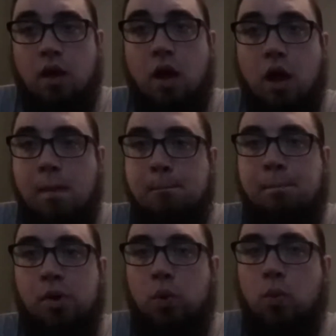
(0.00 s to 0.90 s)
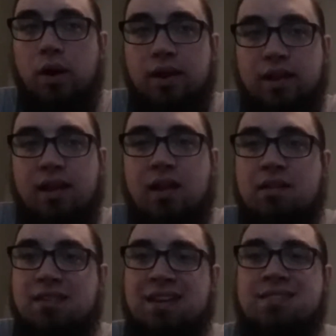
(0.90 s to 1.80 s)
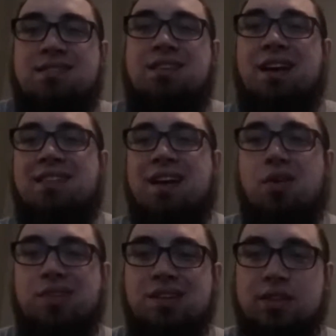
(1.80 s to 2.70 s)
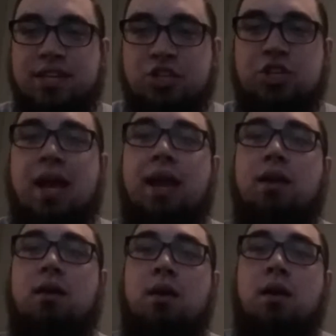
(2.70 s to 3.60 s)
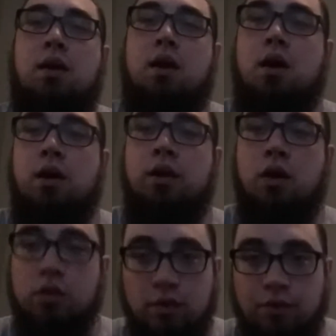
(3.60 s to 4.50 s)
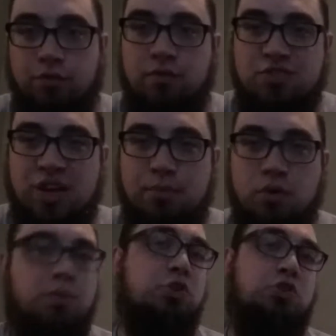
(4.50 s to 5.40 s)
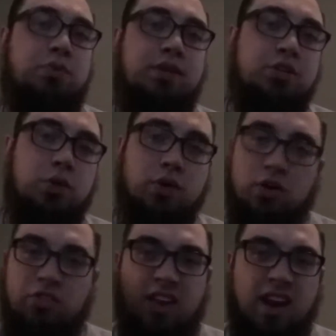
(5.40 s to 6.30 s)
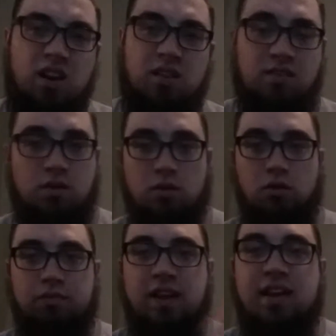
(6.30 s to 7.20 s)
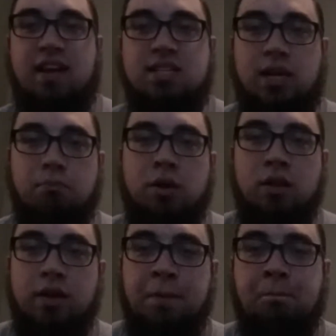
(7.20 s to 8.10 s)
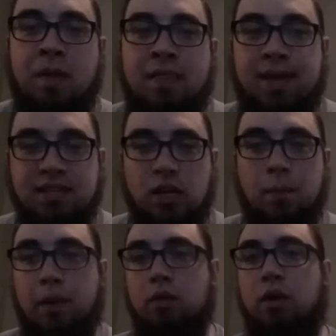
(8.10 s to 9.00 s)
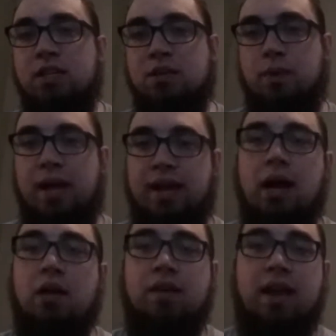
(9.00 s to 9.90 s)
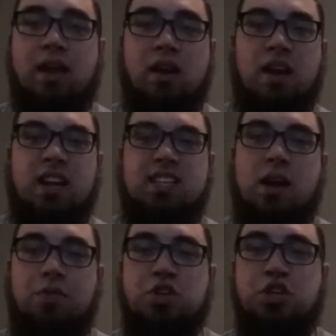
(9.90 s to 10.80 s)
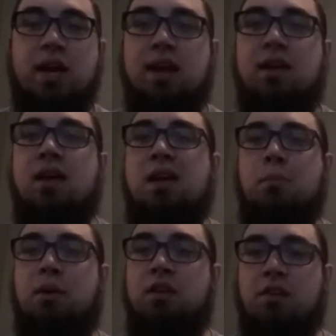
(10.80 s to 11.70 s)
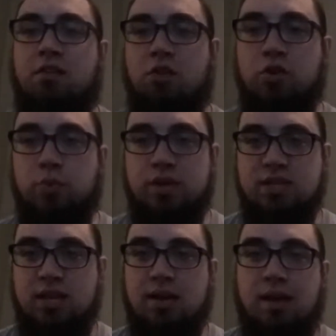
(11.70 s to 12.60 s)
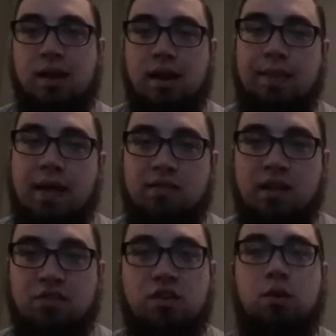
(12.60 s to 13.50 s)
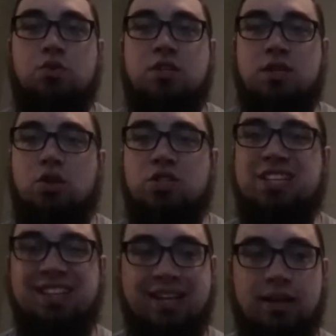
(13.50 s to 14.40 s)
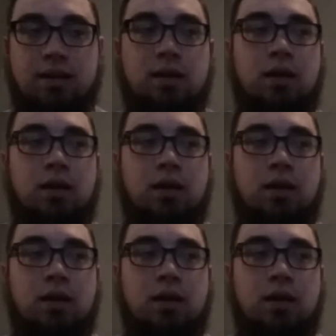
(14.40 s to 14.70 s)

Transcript: but what it is it's a nice healthy clean shine. You know all those shampoo commercials when they show the girl's hair and it's all fantastic and pretty looking? That's how your beard looks. That's what I get out of it. I get a nice healthy shine, but it doesn't look greasy. And that's huge because it looks clean.